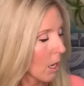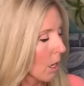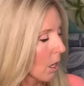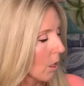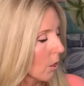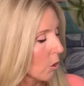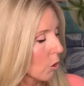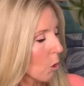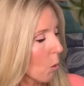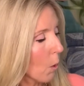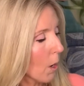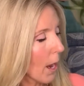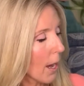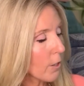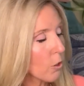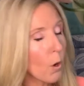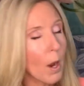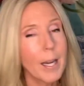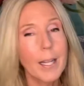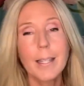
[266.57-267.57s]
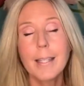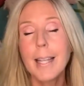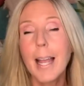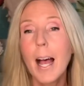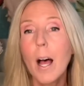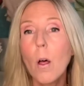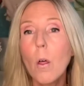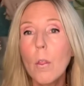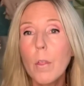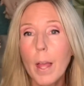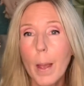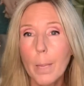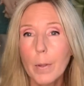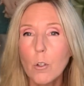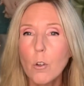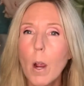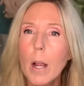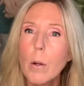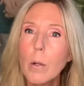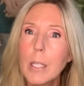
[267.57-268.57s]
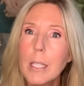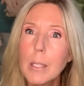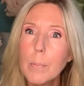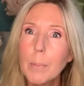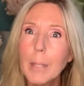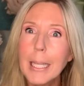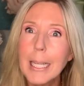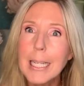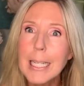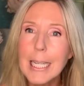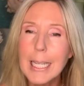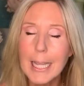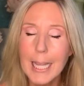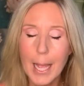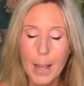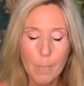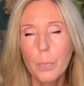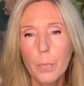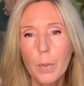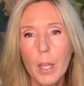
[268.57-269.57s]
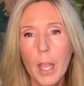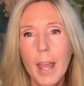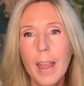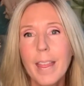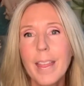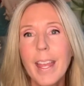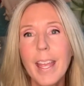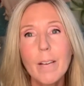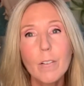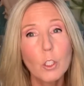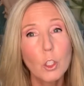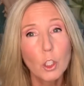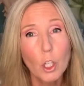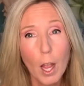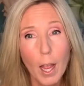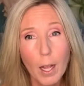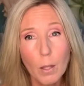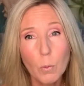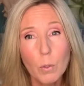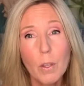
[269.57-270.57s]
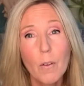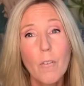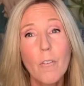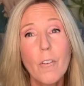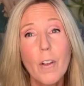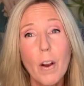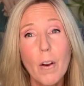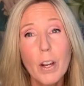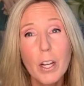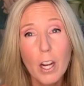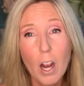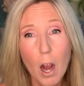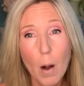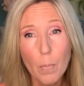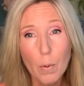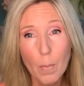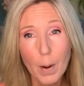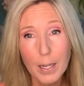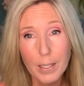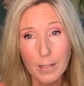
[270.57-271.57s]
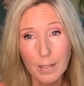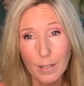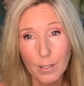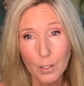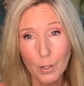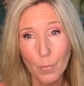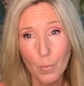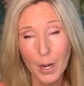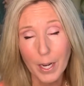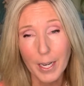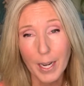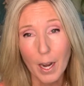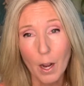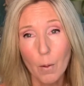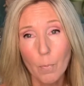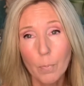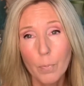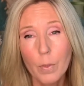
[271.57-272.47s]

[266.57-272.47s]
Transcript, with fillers: So what I try to tell them and try to explain to them, they have a child with a very compromised system right now.